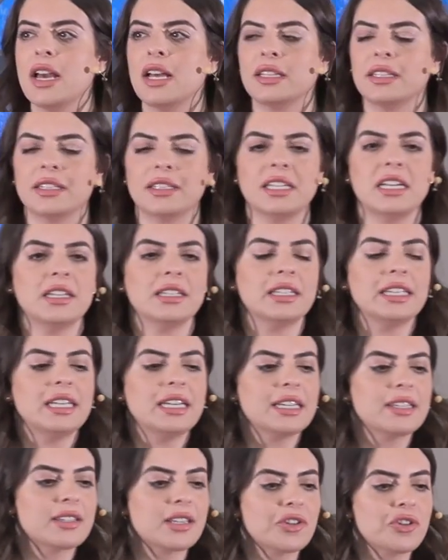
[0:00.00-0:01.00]
le
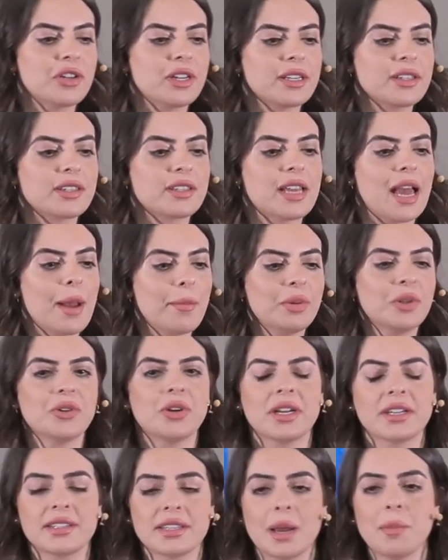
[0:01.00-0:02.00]
leading such an
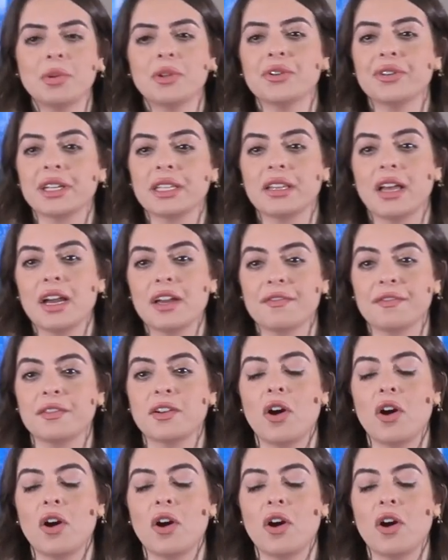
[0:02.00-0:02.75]
exemplary life,